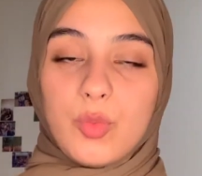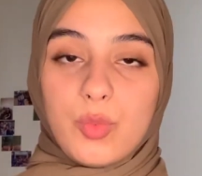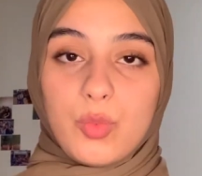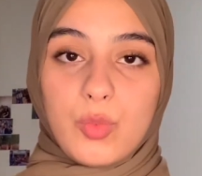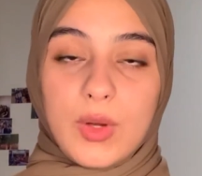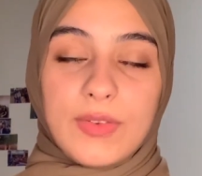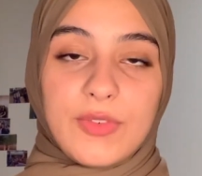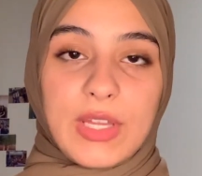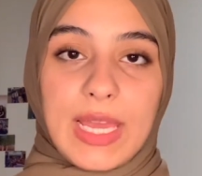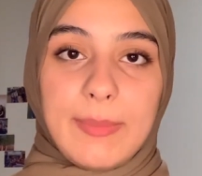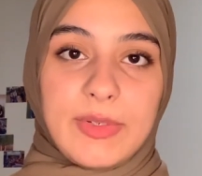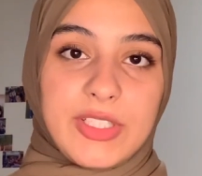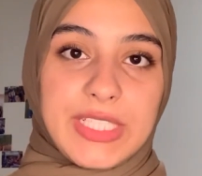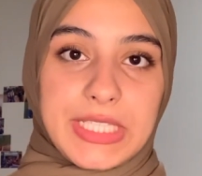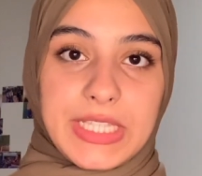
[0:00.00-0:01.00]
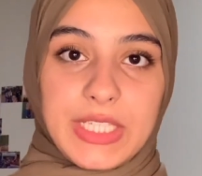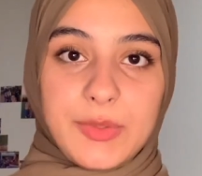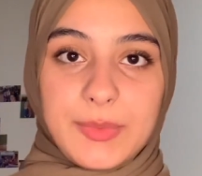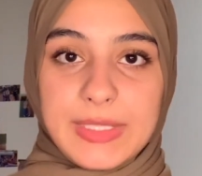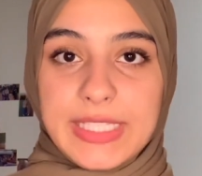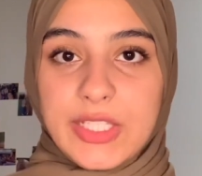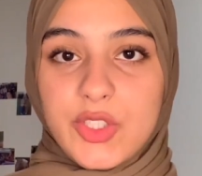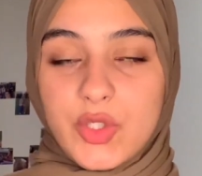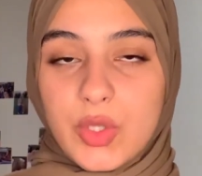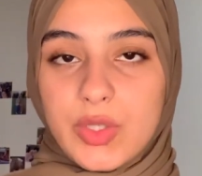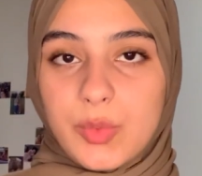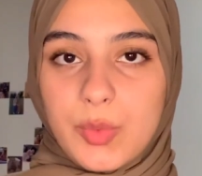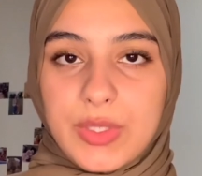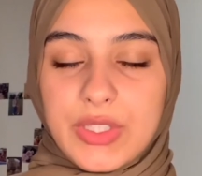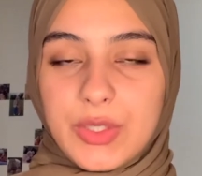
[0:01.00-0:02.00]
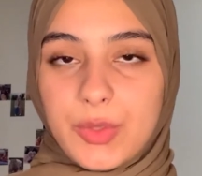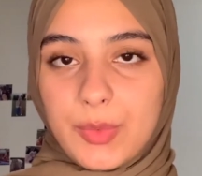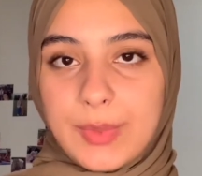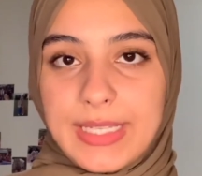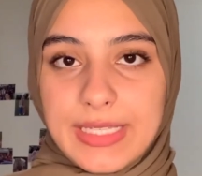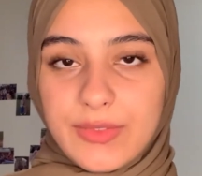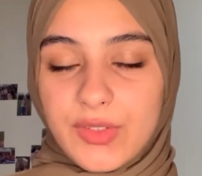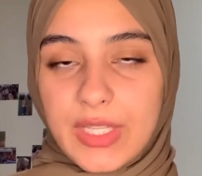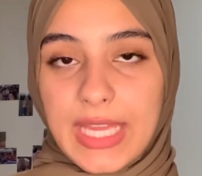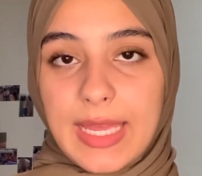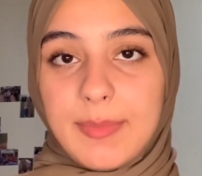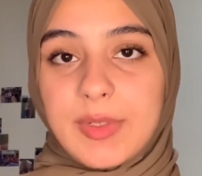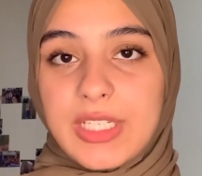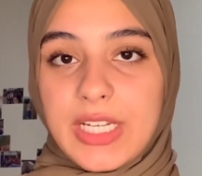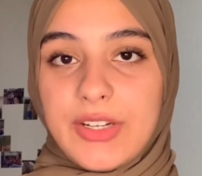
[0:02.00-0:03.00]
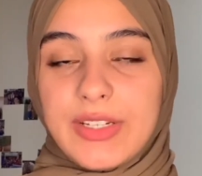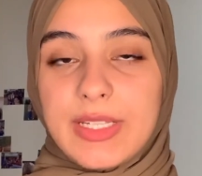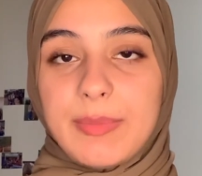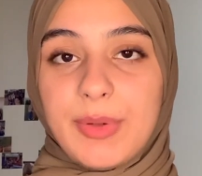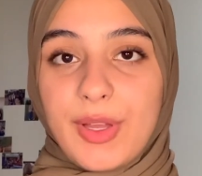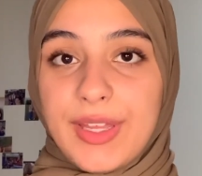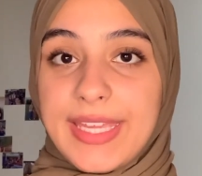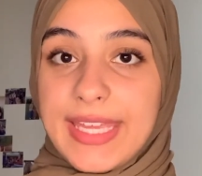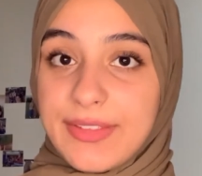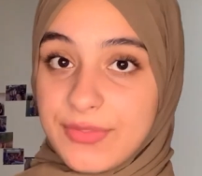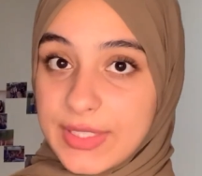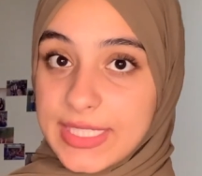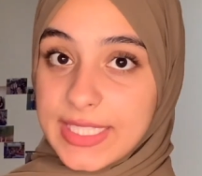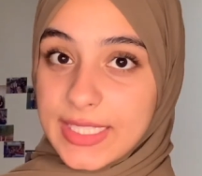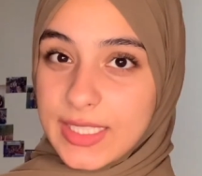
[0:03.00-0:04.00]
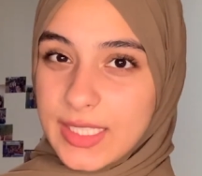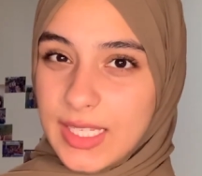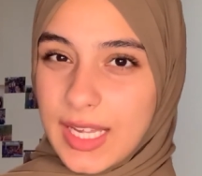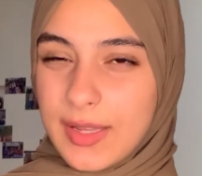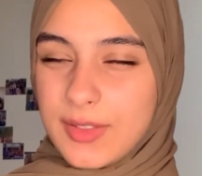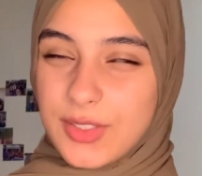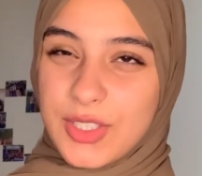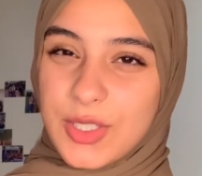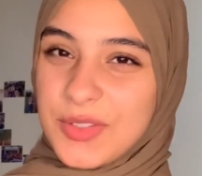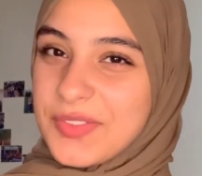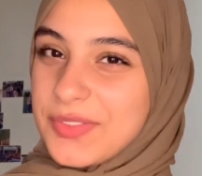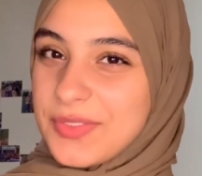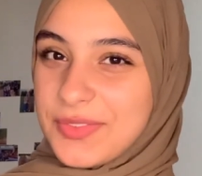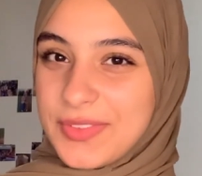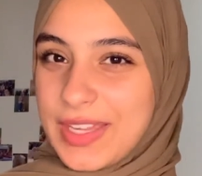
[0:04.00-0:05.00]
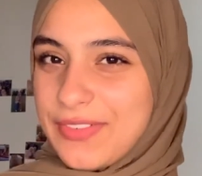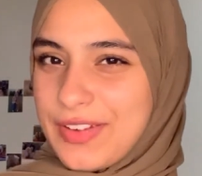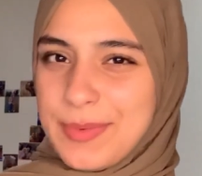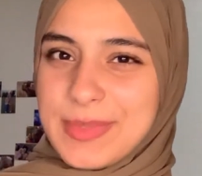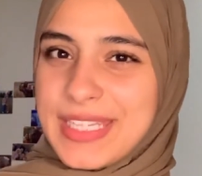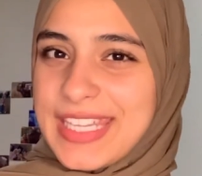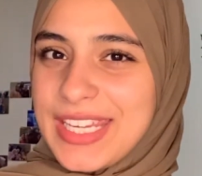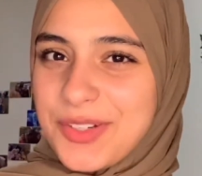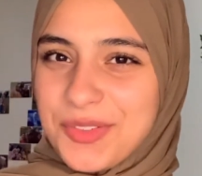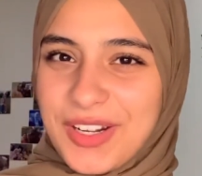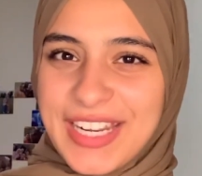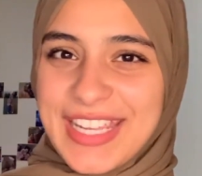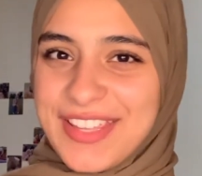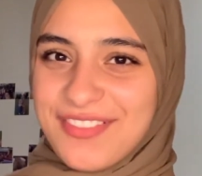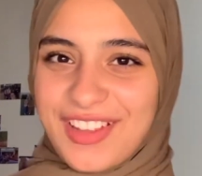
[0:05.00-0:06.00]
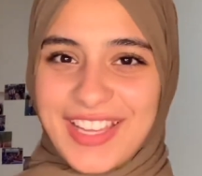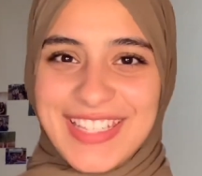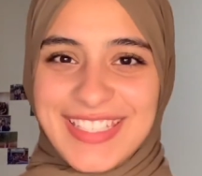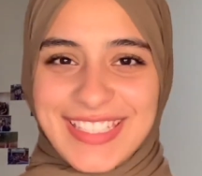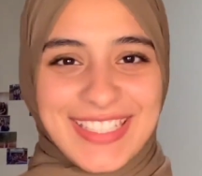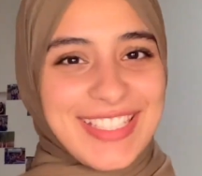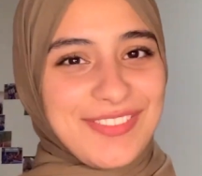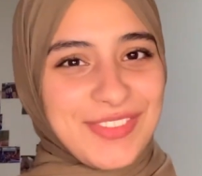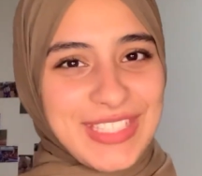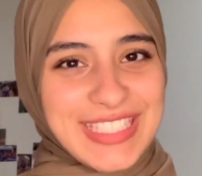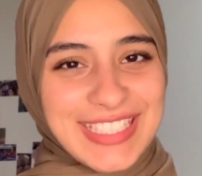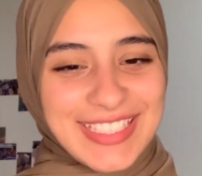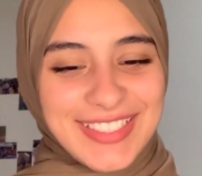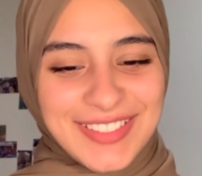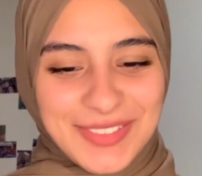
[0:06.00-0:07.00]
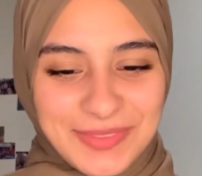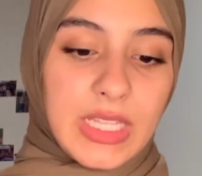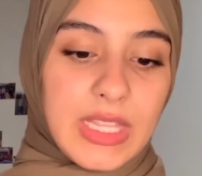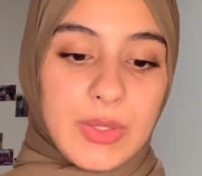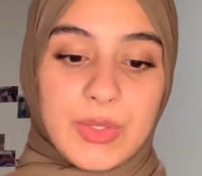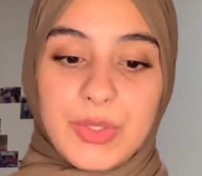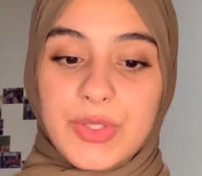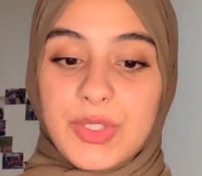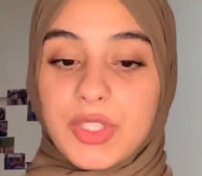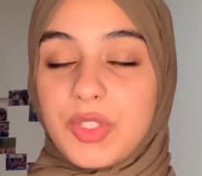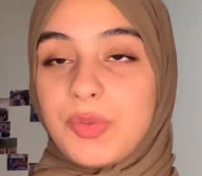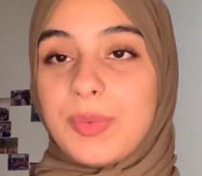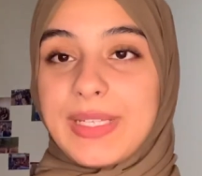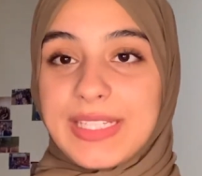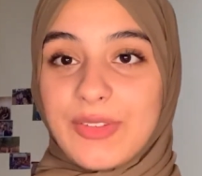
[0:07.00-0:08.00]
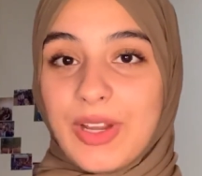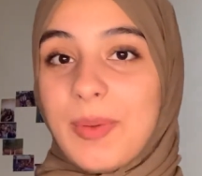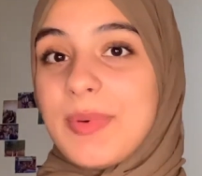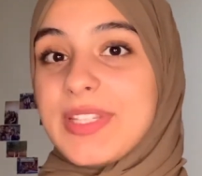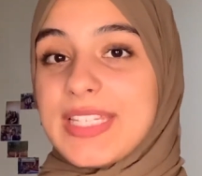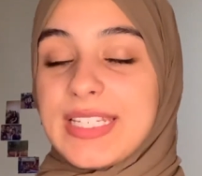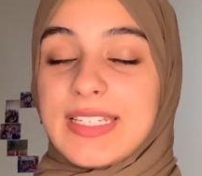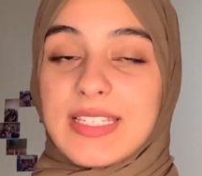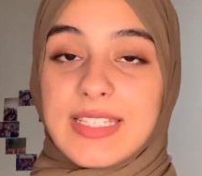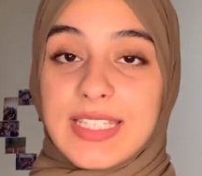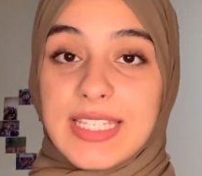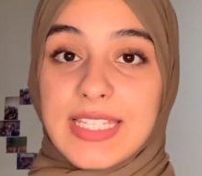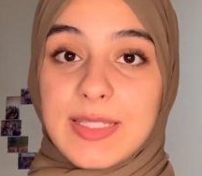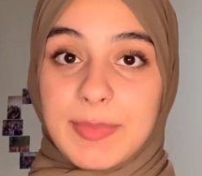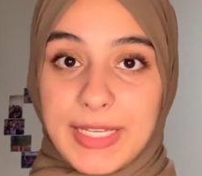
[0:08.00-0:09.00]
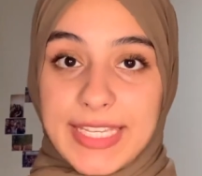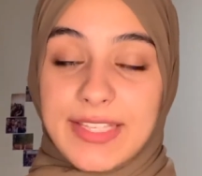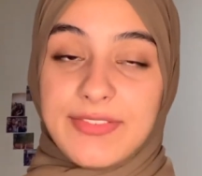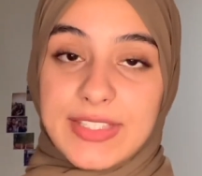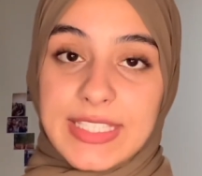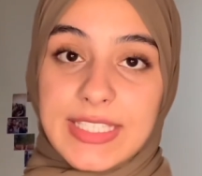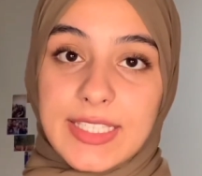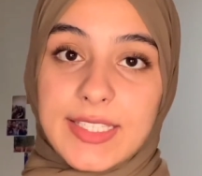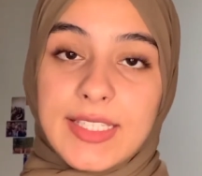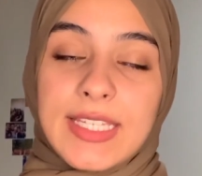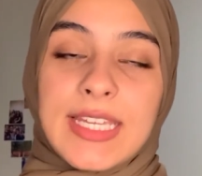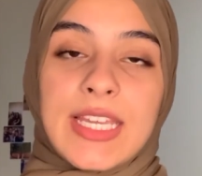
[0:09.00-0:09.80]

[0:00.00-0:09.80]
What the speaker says: One vocabulary deck that I really enjoyed was Korean Vocabulary by Evita. I don't know if I'm saying it right, Evita. There's also Korean Grammar Sentences by Evita.